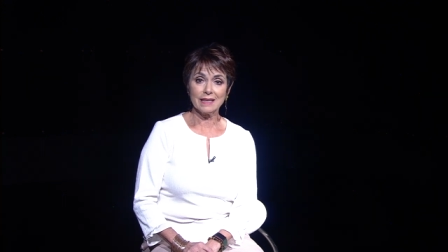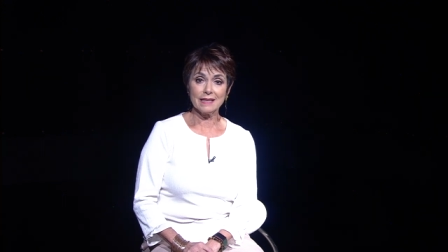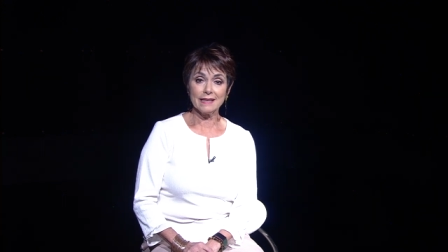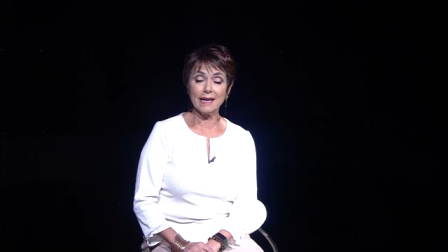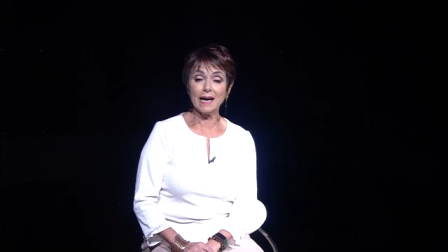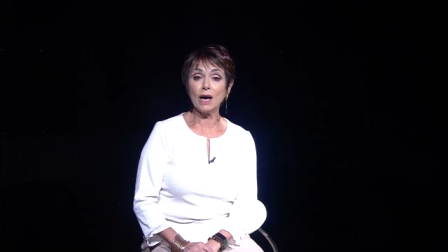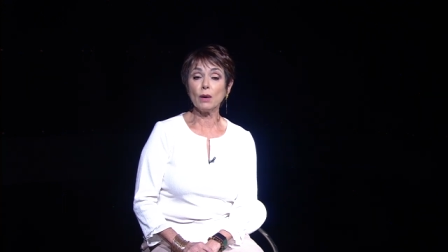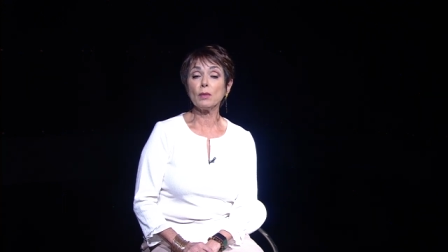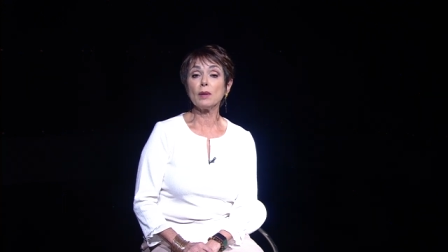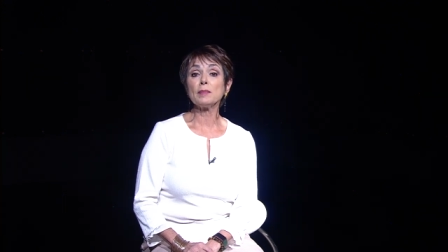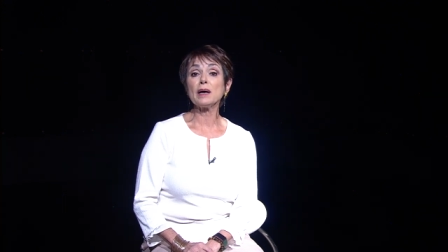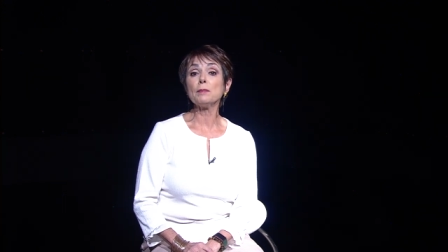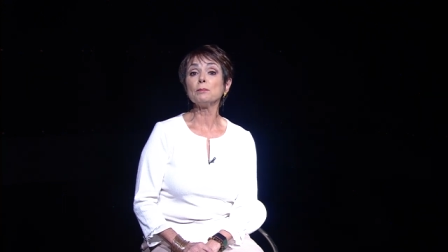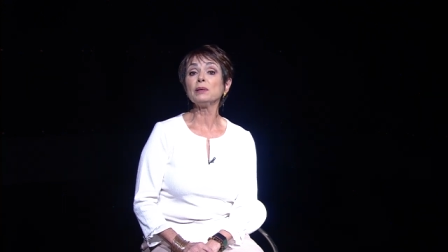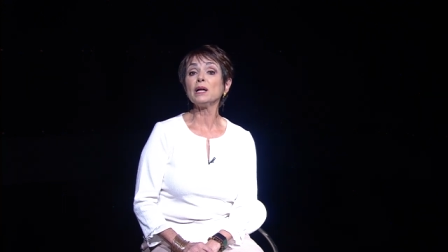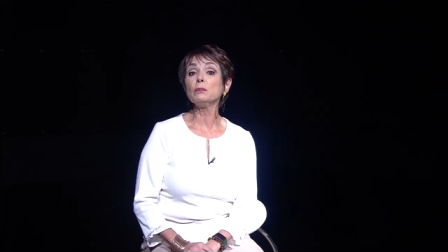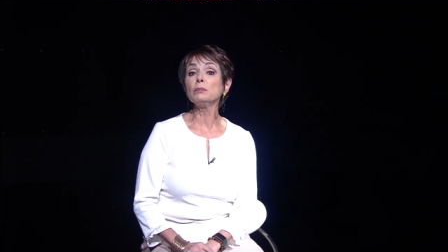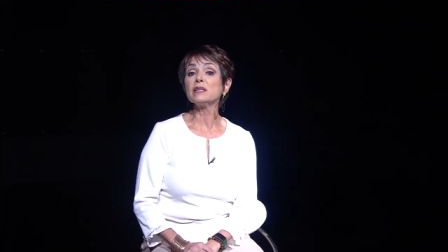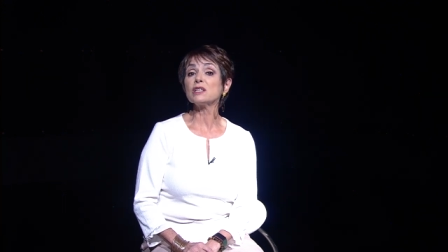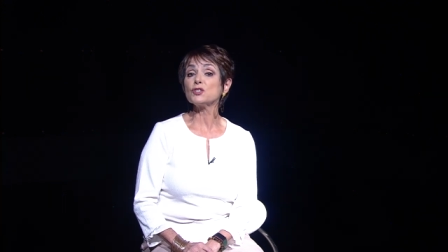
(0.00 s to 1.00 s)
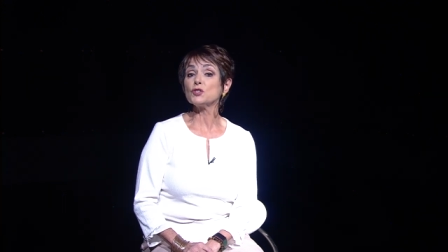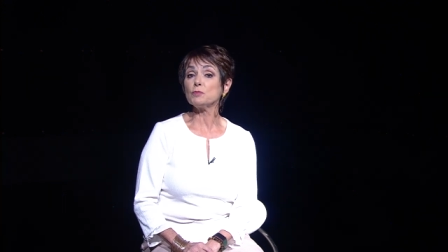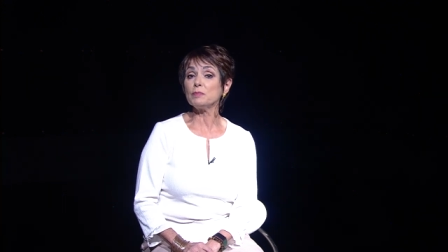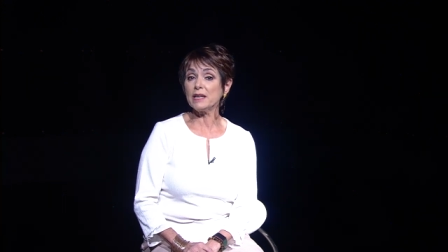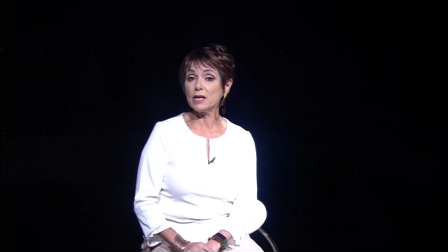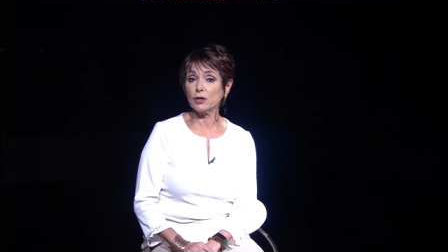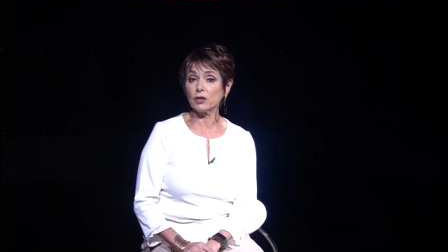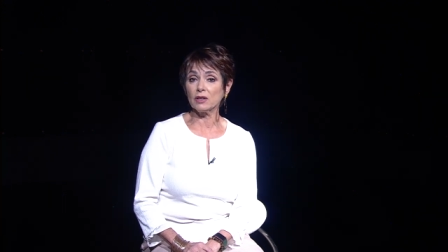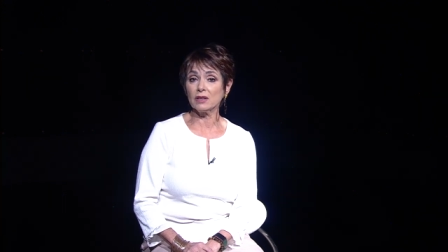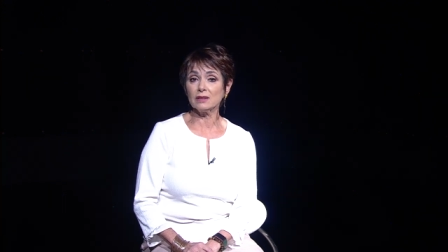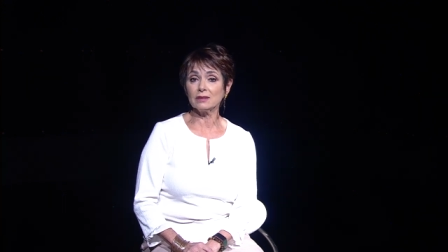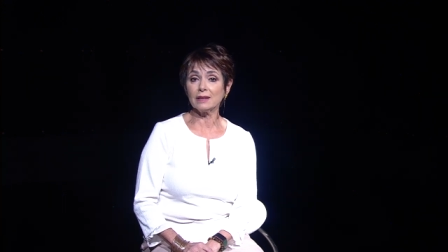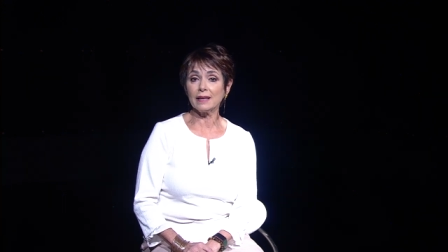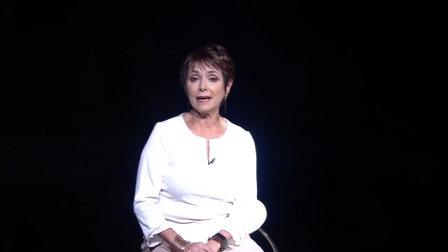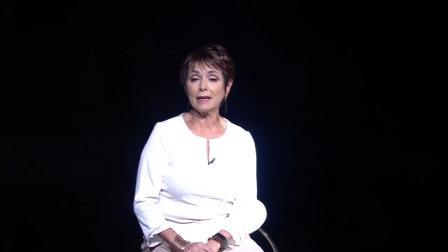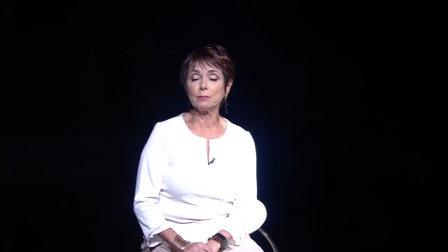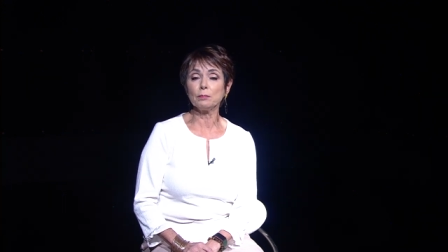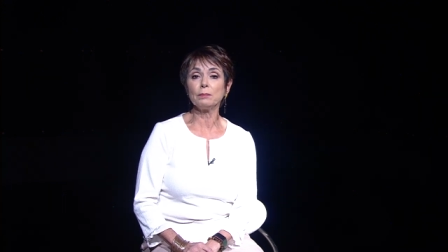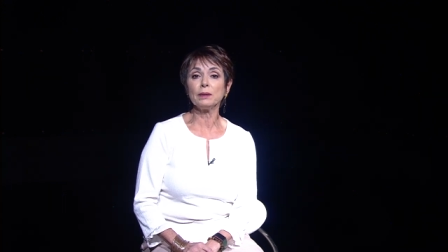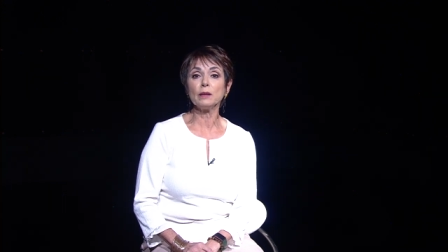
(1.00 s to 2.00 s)
Now I'm a public speaker
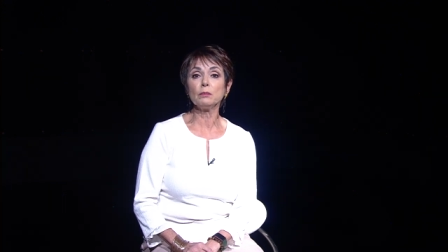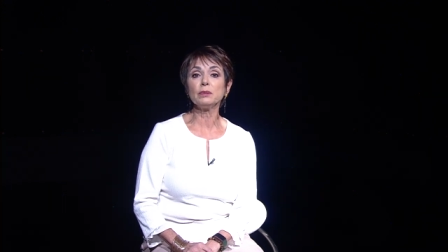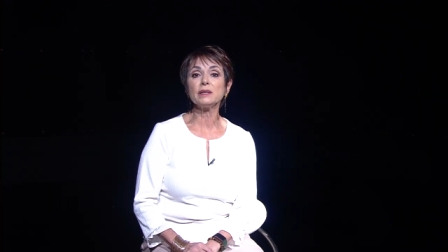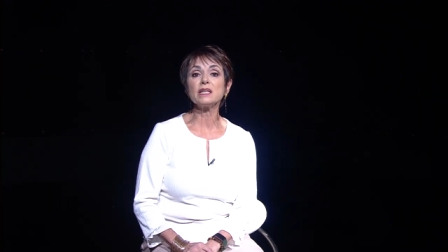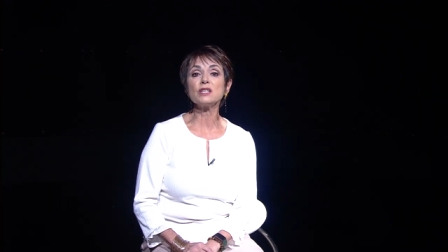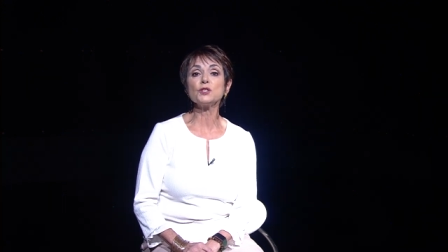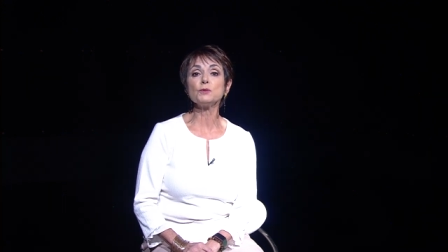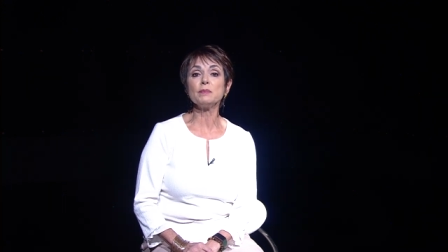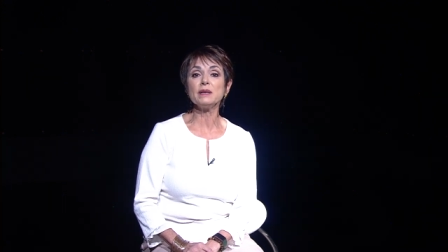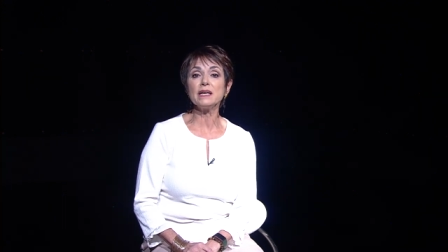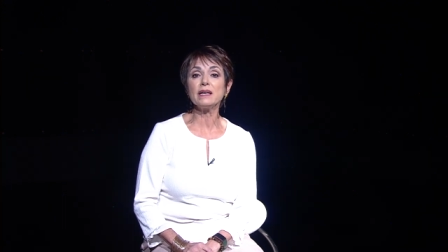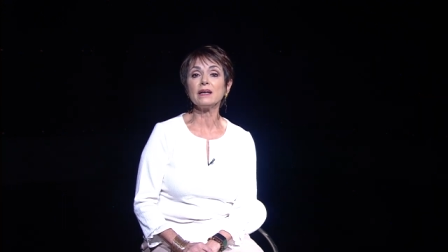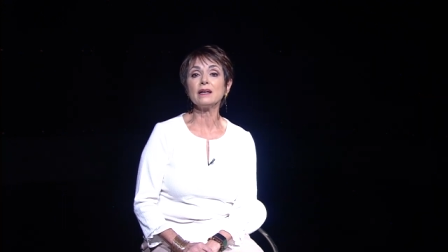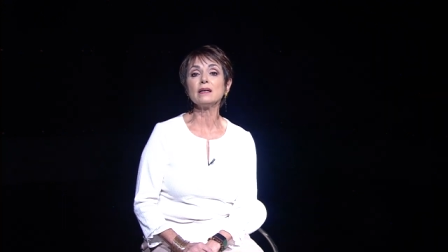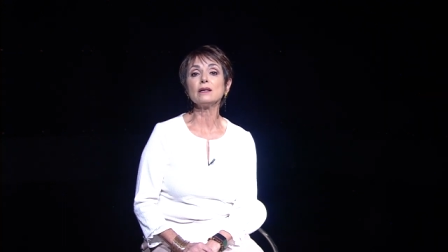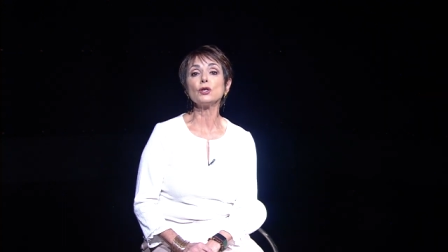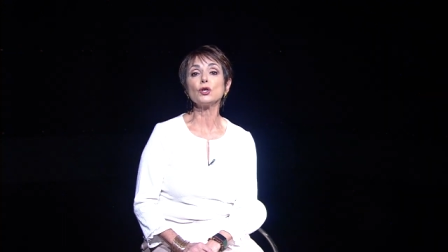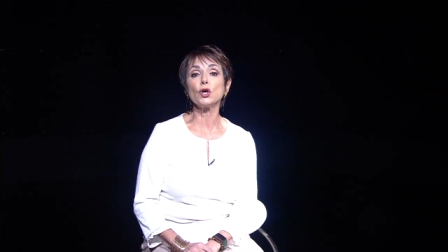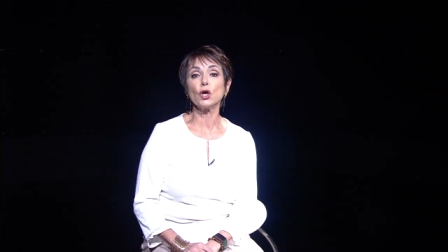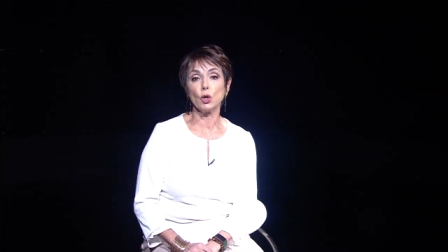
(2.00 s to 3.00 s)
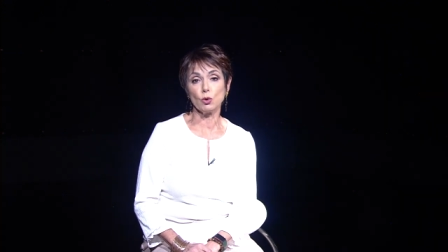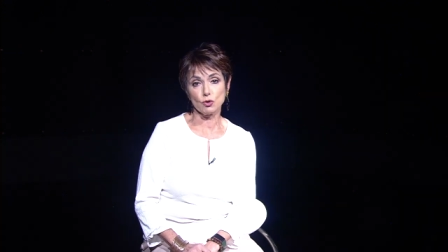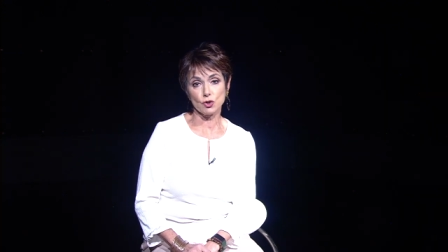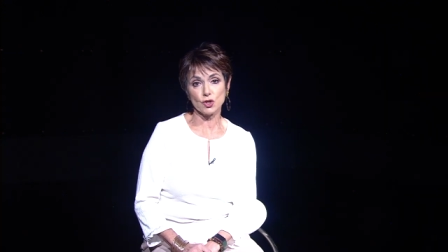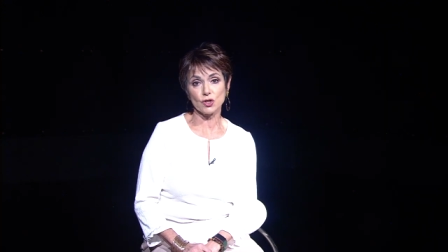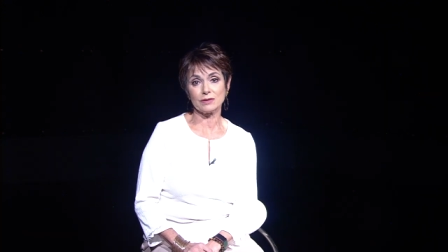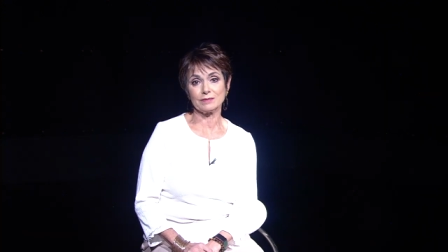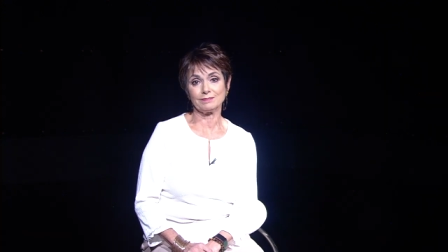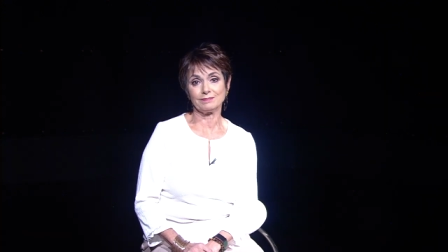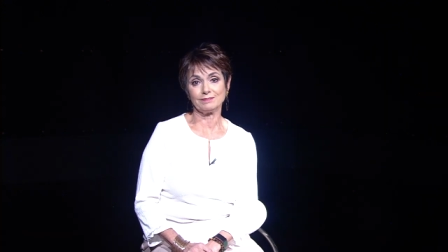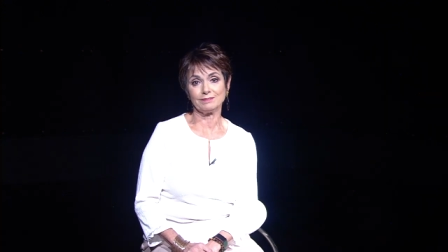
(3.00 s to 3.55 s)
and public speaking coach.